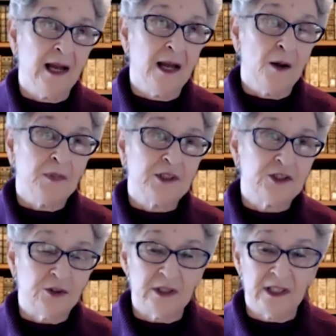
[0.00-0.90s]
but
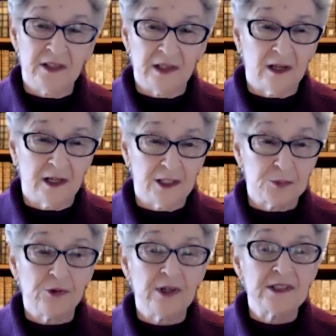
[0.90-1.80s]
certainly that God is
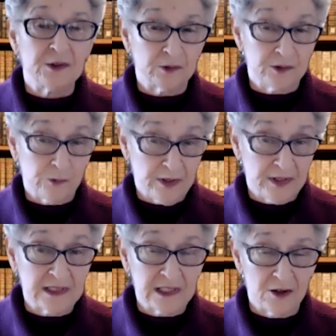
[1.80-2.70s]
present with
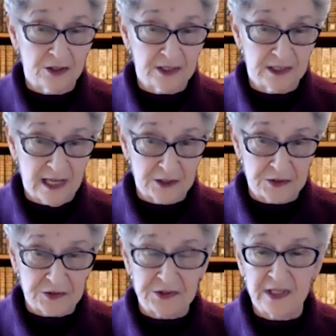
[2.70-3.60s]
us in our
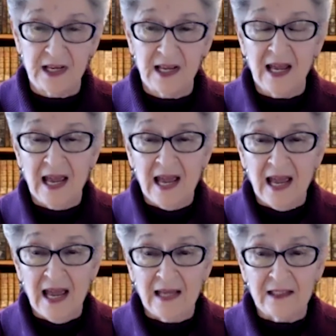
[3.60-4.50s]
disasters
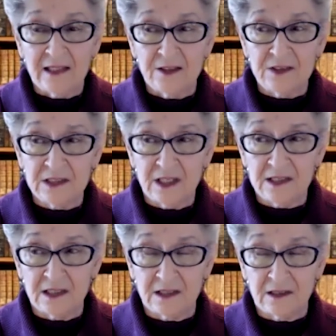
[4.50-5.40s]
and gives
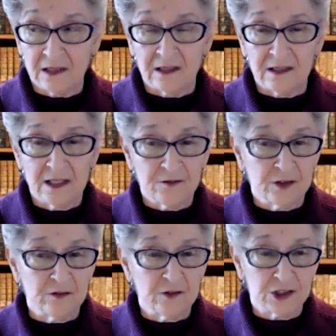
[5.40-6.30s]
us a gift
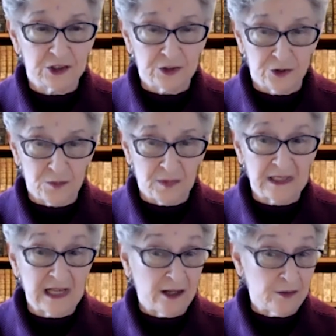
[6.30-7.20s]
of discernment
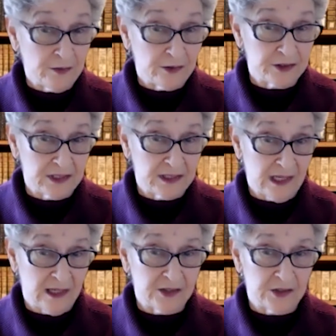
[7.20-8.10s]
out of those
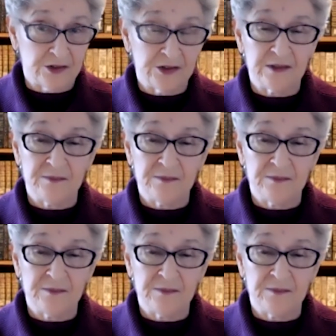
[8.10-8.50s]
disasters,